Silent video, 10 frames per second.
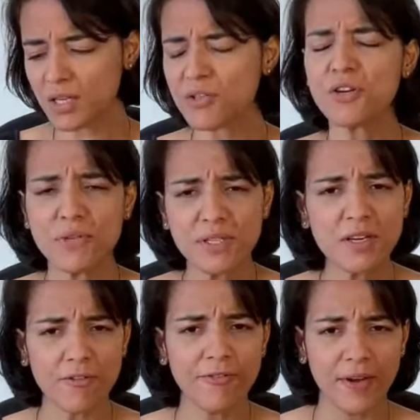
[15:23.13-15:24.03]
So it was a
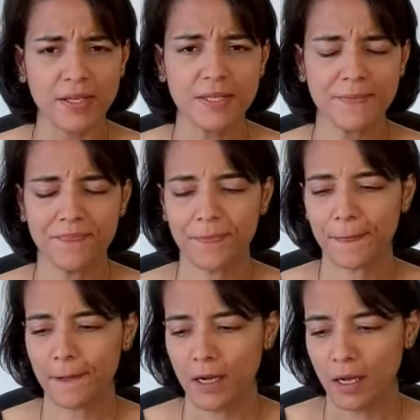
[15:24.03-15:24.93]
tough phase.
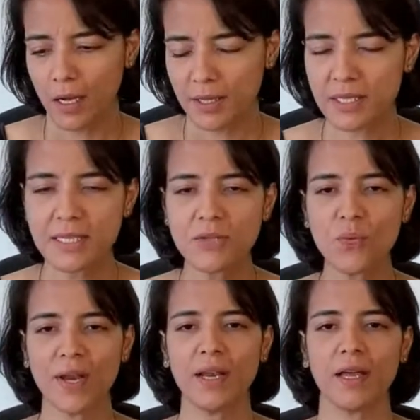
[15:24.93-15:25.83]
This is
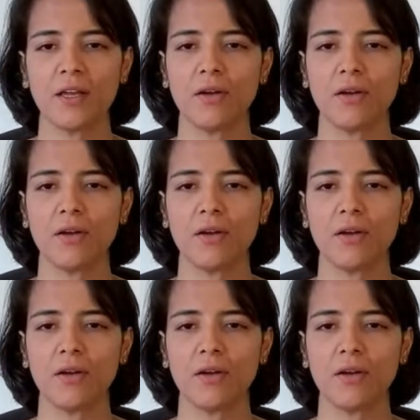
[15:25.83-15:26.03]
when,